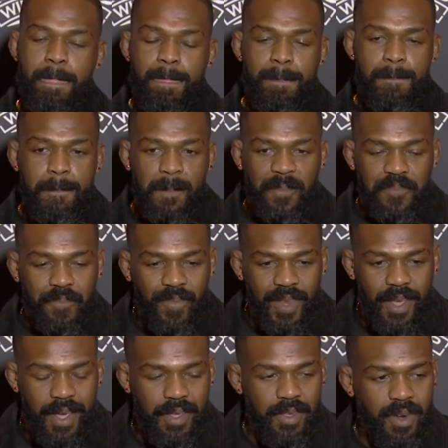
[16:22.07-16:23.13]
Mm,
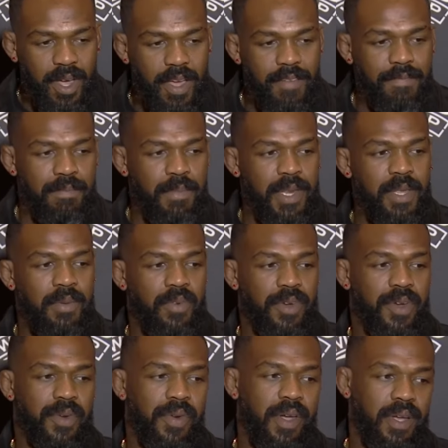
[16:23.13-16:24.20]
I, you know, I have many
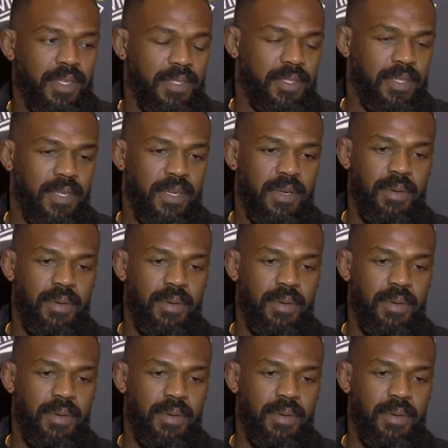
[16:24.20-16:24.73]
regrets.